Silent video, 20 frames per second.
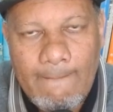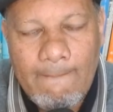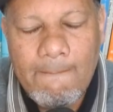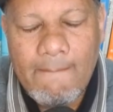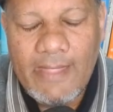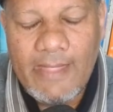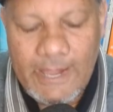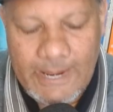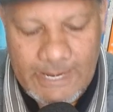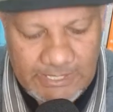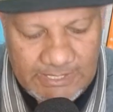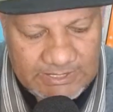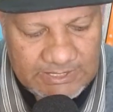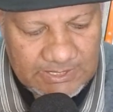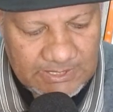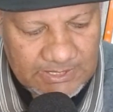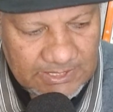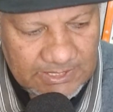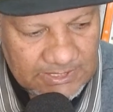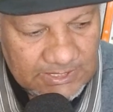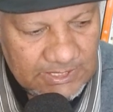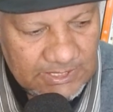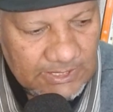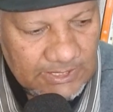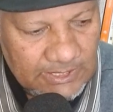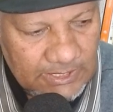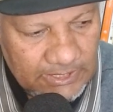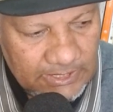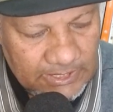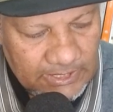And it is in this
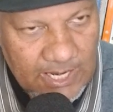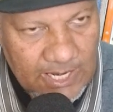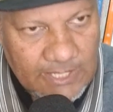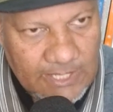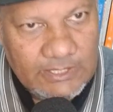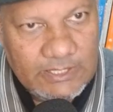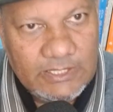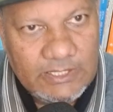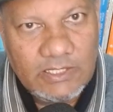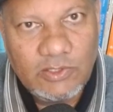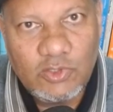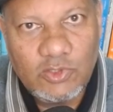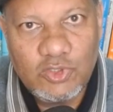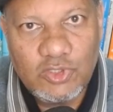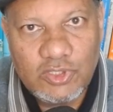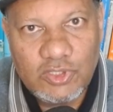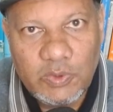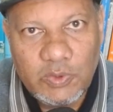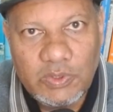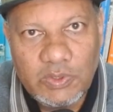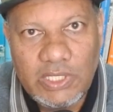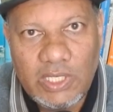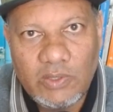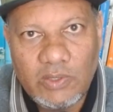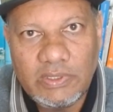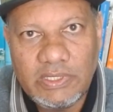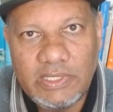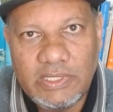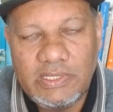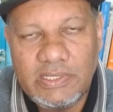grand
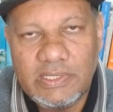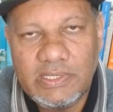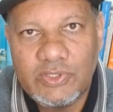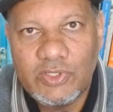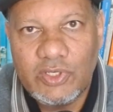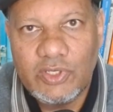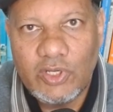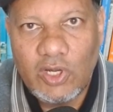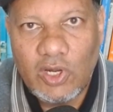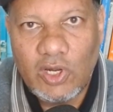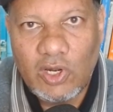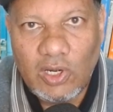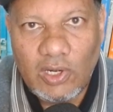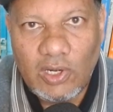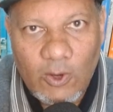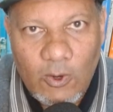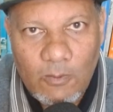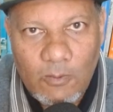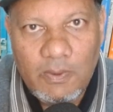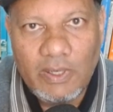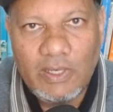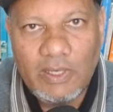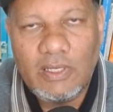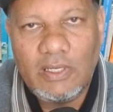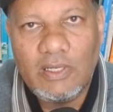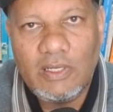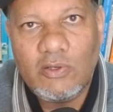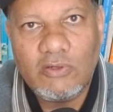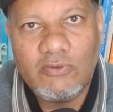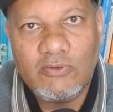showdown, in this
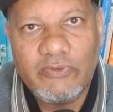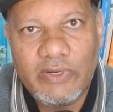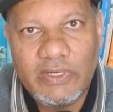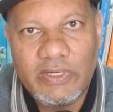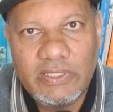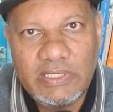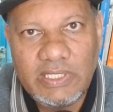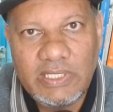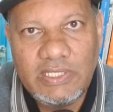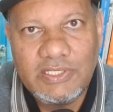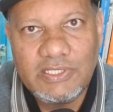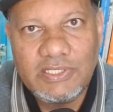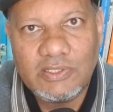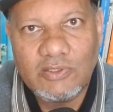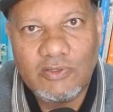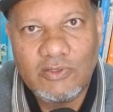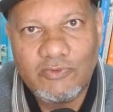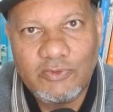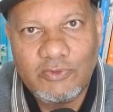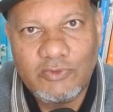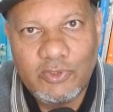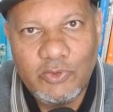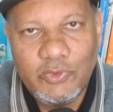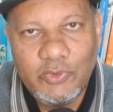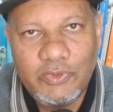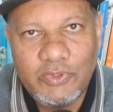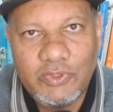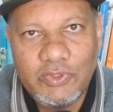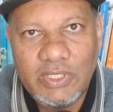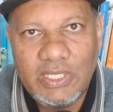global confrontation of
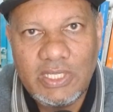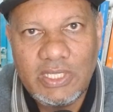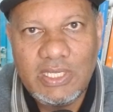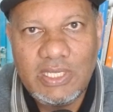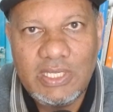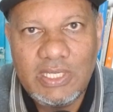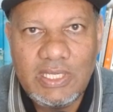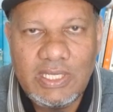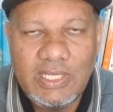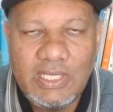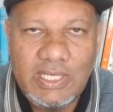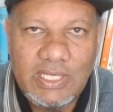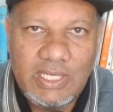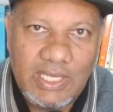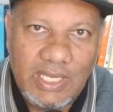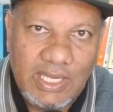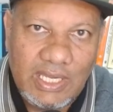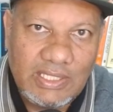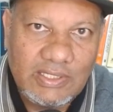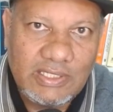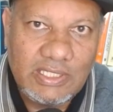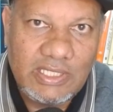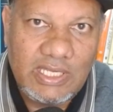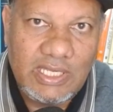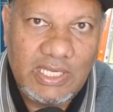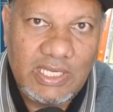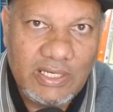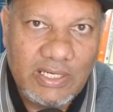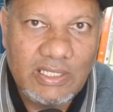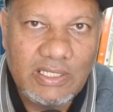truth and
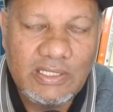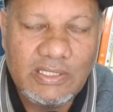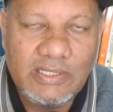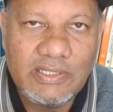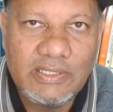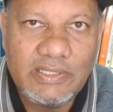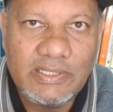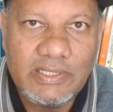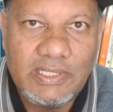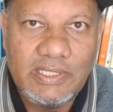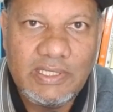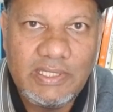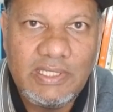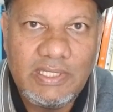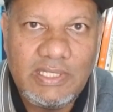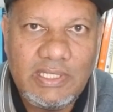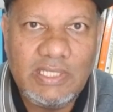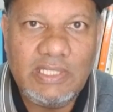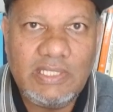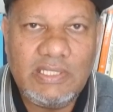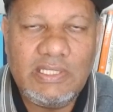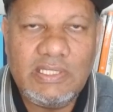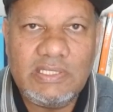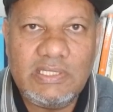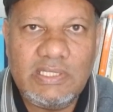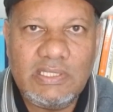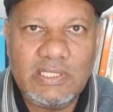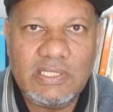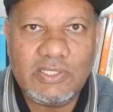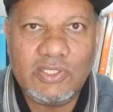error. It
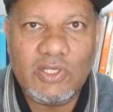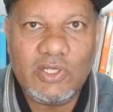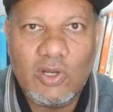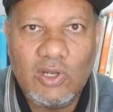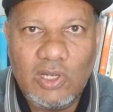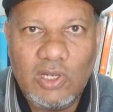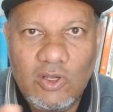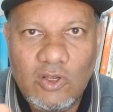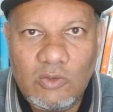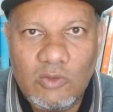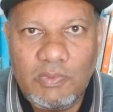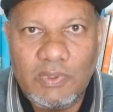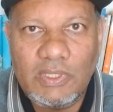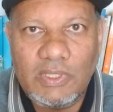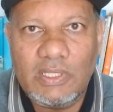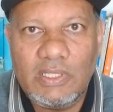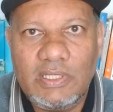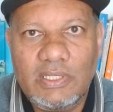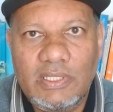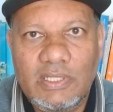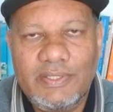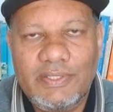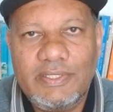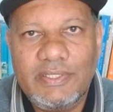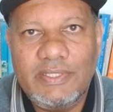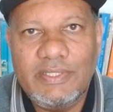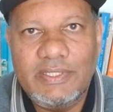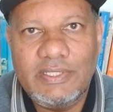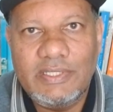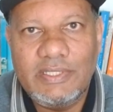is in this global
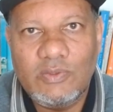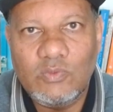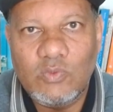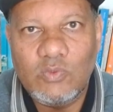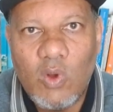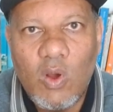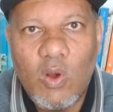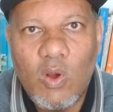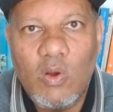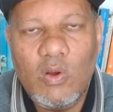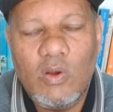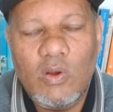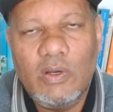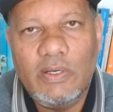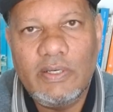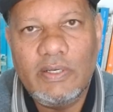war